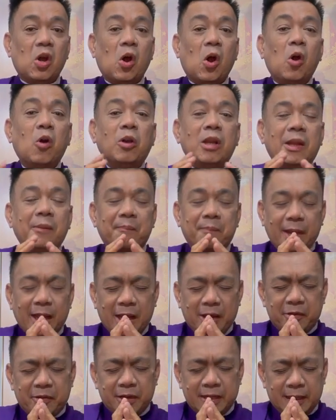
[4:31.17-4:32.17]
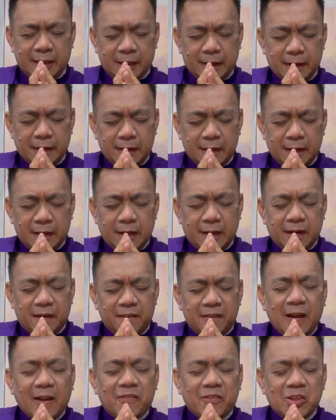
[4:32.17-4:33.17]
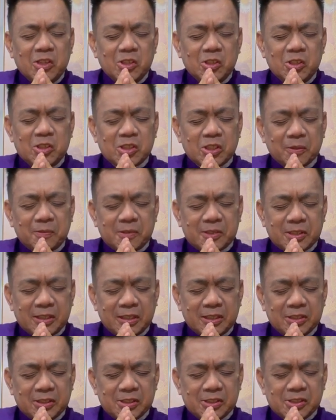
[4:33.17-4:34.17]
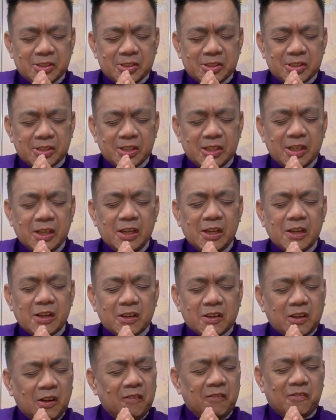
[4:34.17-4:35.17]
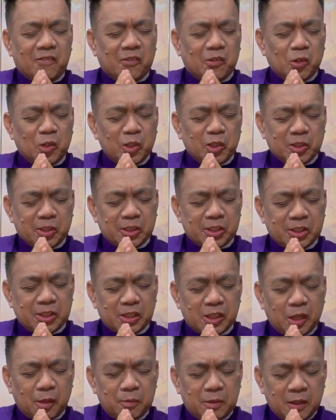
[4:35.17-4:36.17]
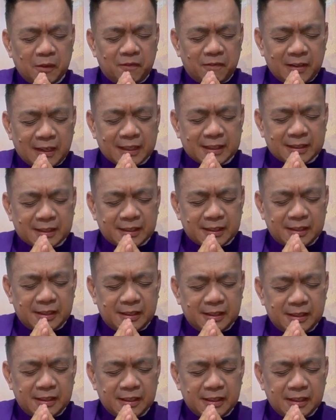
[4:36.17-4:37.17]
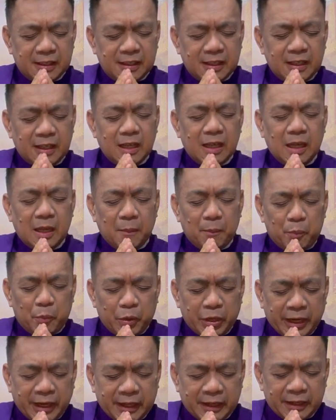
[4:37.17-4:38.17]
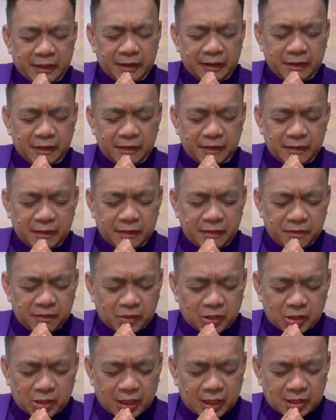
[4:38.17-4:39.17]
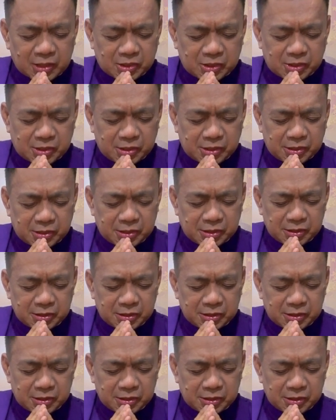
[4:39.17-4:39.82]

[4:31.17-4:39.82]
Holy Mary, refuge of sinners, comforter of the afflicted, pray for us.